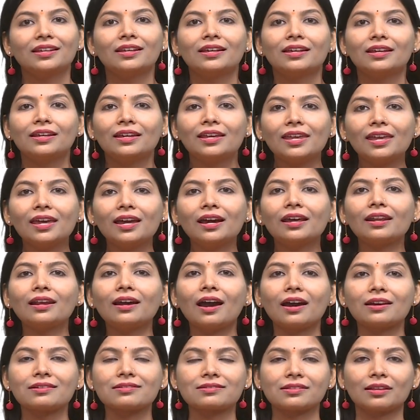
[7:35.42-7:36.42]
Here
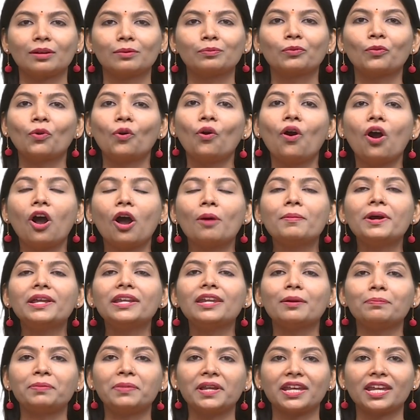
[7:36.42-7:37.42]
are some common
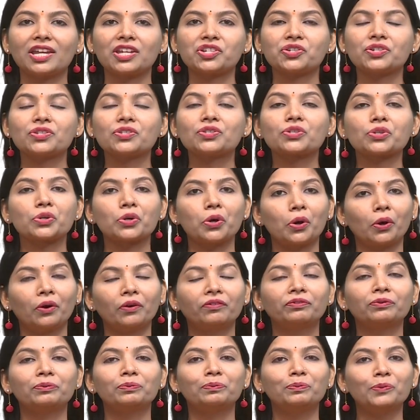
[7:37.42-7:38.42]
applications of
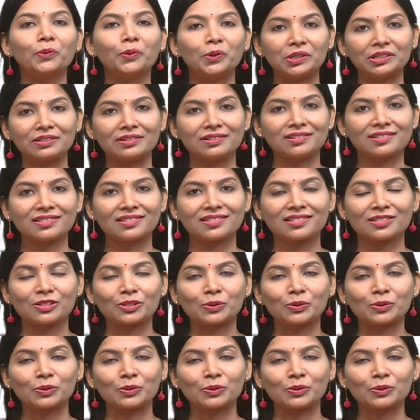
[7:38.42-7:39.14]
motors: